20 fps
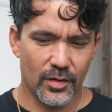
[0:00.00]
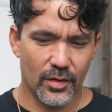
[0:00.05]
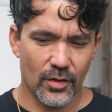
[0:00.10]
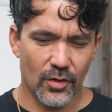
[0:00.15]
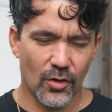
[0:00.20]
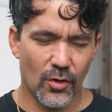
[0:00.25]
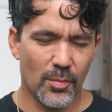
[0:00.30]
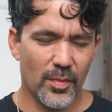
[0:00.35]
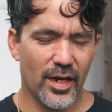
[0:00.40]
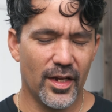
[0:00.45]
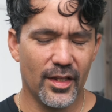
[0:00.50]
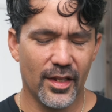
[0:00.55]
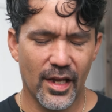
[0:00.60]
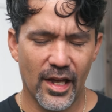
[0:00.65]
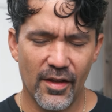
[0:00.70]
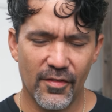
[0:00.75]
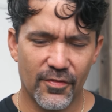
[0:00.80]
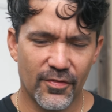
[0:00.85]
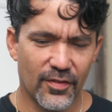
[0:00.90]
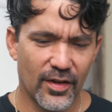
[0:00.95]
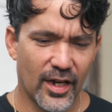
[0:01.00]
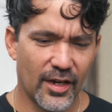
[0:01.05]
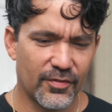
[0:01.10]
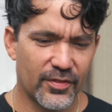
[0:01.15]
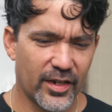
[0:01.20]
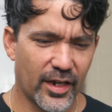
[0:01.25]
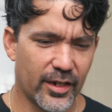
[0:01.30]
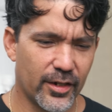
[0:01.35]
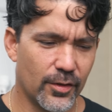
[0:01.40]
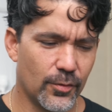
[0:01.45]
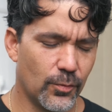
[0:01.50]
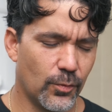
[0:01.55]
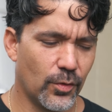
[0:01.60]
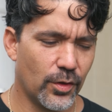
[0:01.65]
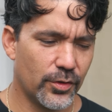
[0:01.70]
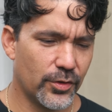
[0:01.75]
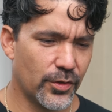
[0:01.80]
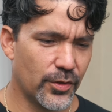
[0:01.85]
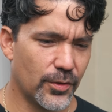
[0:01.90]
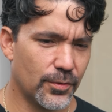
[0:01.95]
All my life, I've kind of
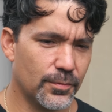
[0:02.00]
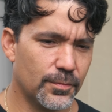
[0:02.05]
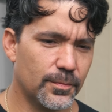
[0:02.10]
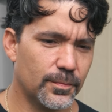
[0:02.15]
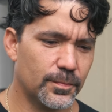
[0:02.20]
wondered,